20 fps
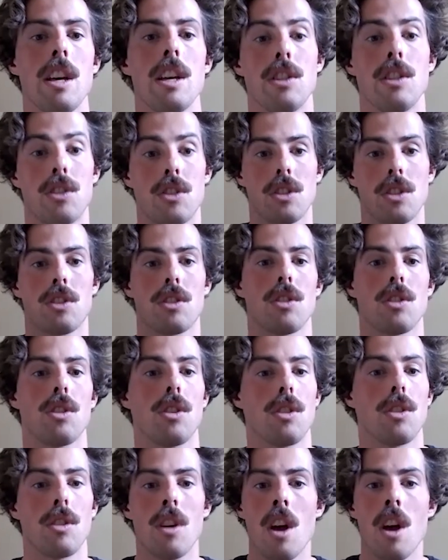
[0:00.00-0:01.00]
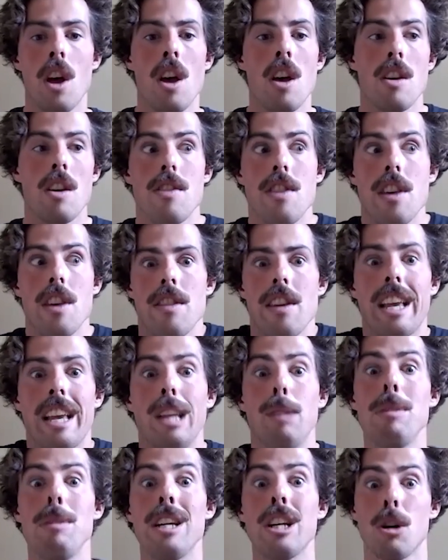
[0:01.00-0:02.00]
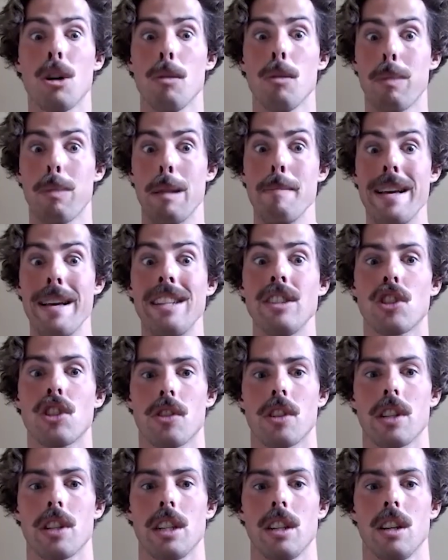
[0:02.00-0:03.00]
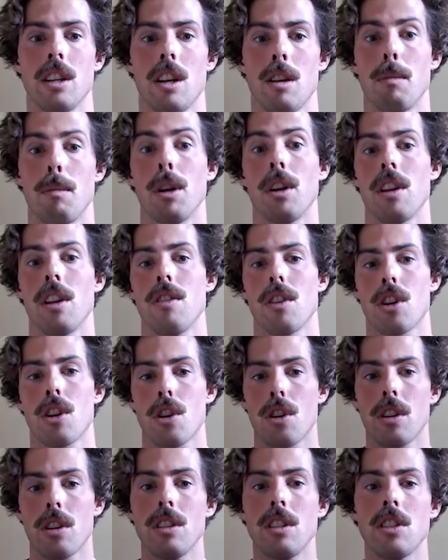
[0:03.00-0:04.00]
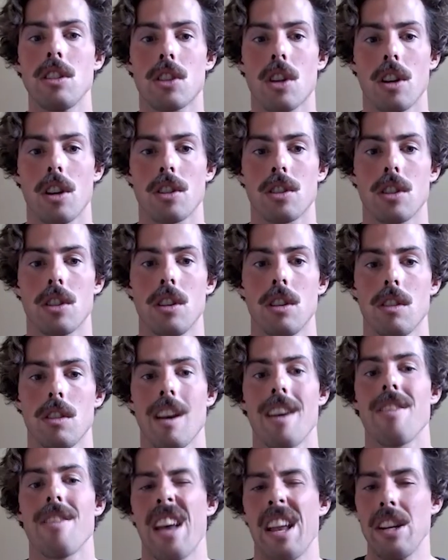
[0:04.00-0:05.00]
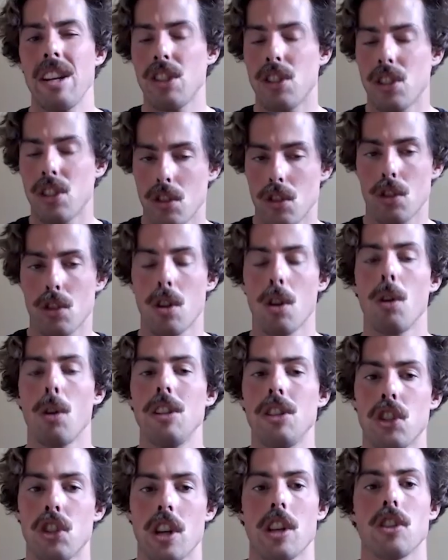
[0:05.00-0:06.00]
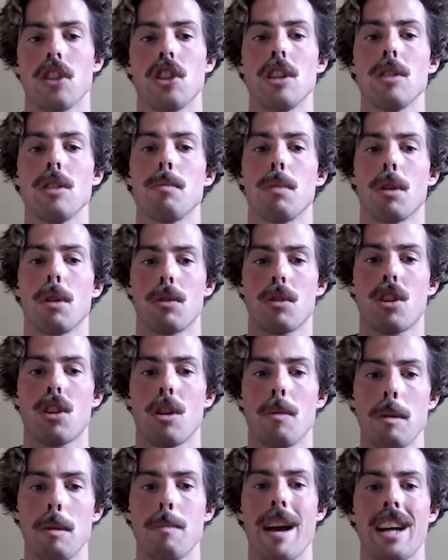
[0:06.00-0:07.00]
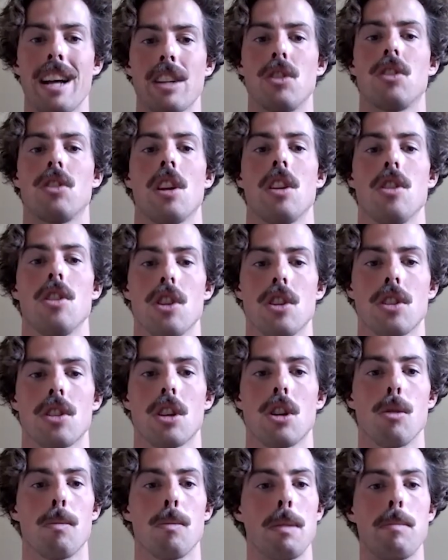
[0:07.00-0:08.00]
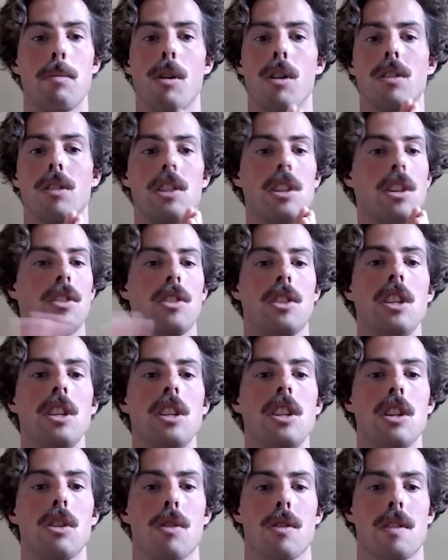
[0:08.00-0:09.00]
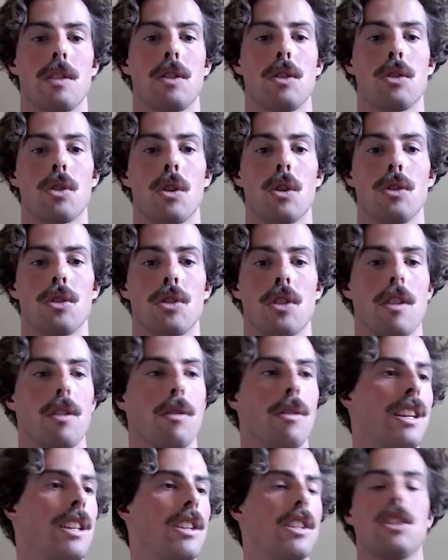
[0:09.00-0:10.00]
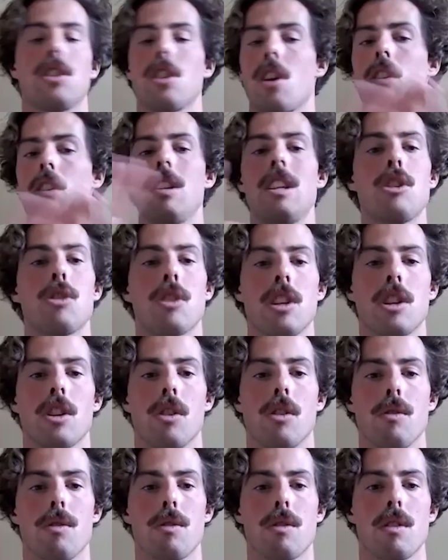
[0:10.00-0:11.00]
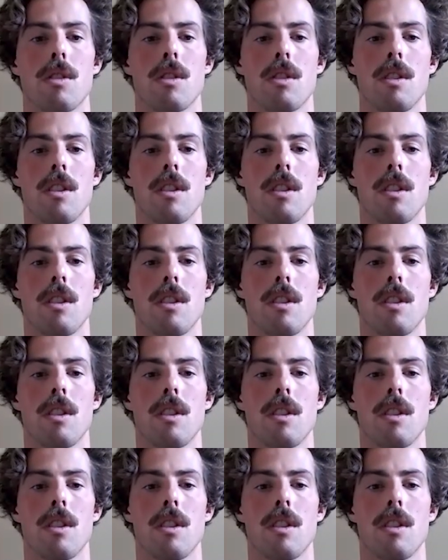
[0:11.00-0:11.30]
It's just uh, they, they can be complementary. But in the current discussion, and that is slowly changing, but coming back to 10 years ago, people didn't see degrowth as a solution. They were like, it's only green growth.